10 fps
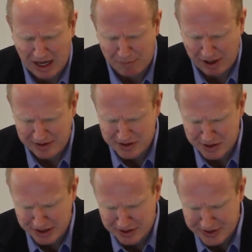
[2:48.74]
I pray this
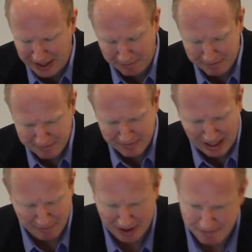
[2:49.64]
in Jesus' name.
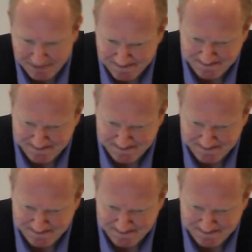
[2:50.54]
Amen.